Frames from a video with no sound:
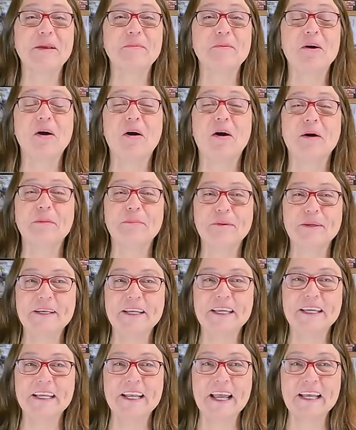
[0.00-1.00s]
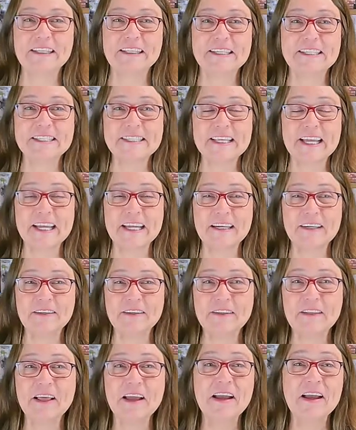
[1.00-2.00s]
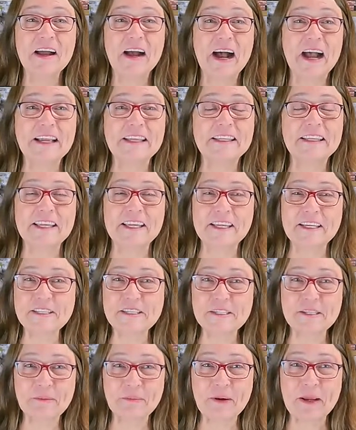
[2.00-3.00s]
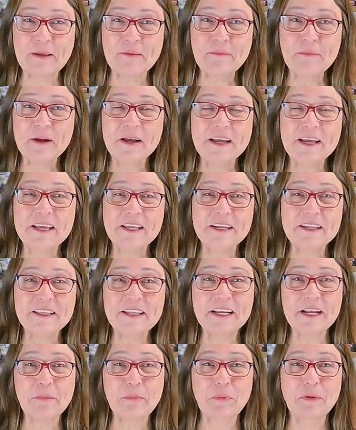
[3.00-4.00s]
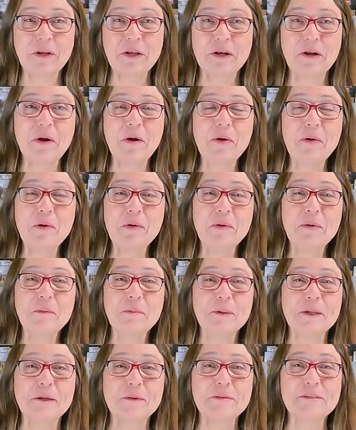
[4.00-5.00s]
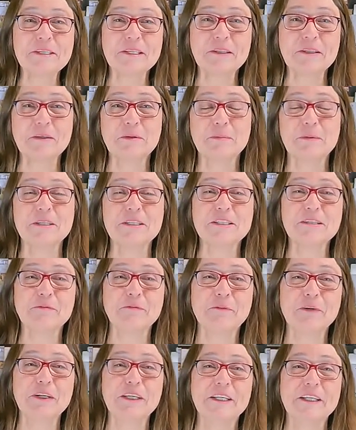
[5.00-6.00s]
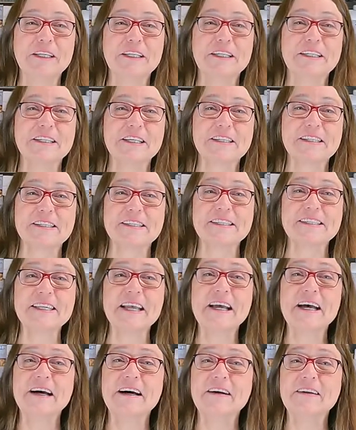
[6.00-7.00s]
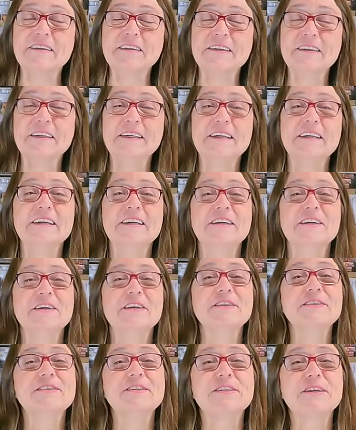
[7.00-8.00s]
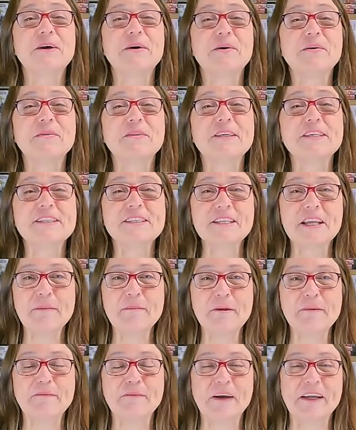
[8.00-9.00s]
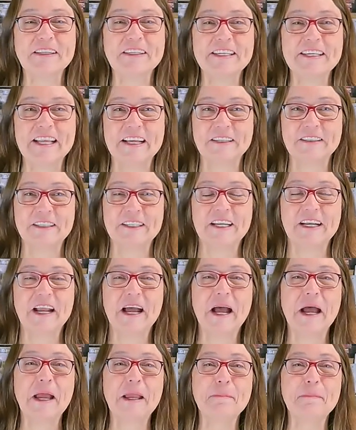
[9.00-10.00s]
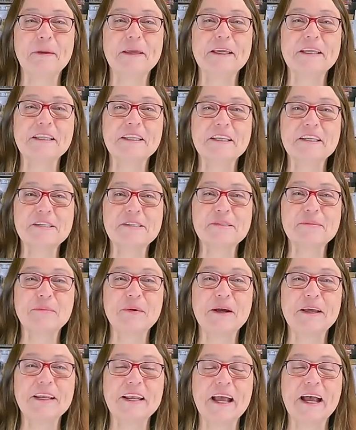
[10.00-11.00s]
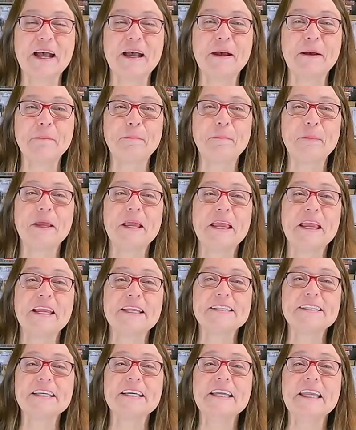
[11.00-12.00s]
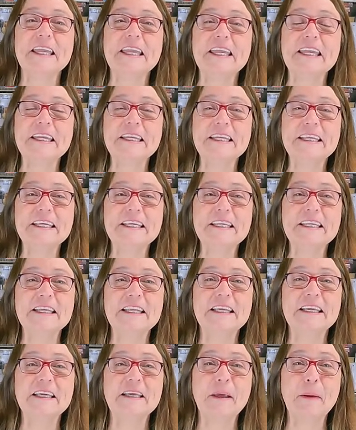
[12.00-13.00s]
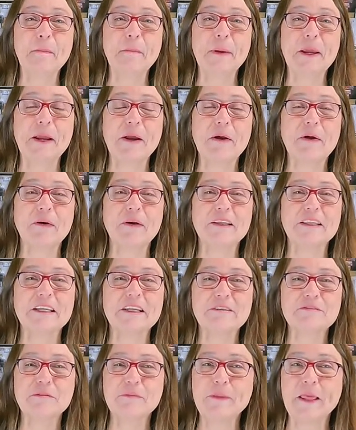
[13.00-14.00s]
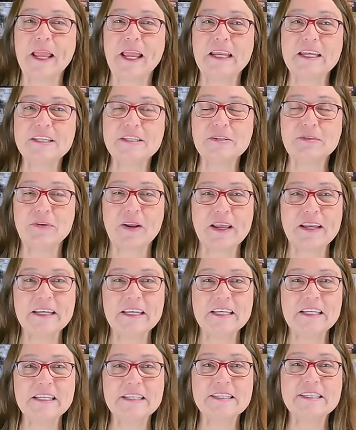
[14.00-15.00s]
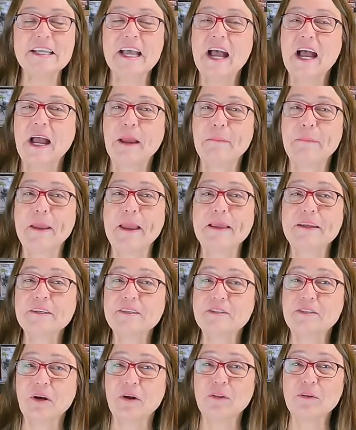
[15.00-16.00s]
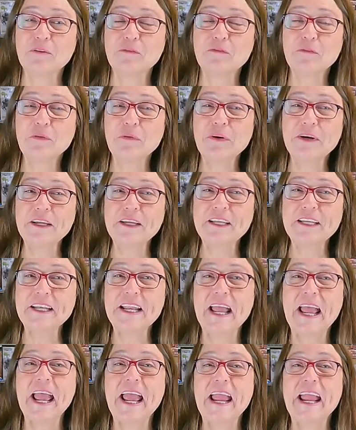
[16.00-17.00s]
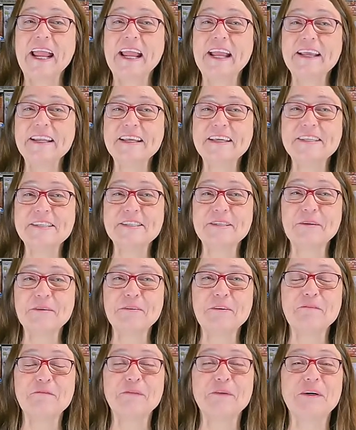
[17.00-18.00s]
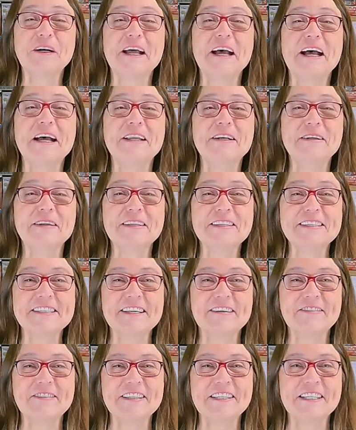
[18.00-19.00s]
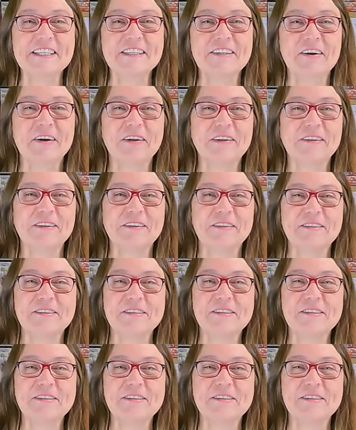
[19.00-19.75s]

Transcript: I'm comping it at the sale, I think it's the right one and then I bring it home and it's a little bit different and it doesn't sell. So this time I finally nailed it. I picked this one up. It's a Eden Bear. I think it's from the 80s or 90s. I paid a dollar for it and I sold it for $117.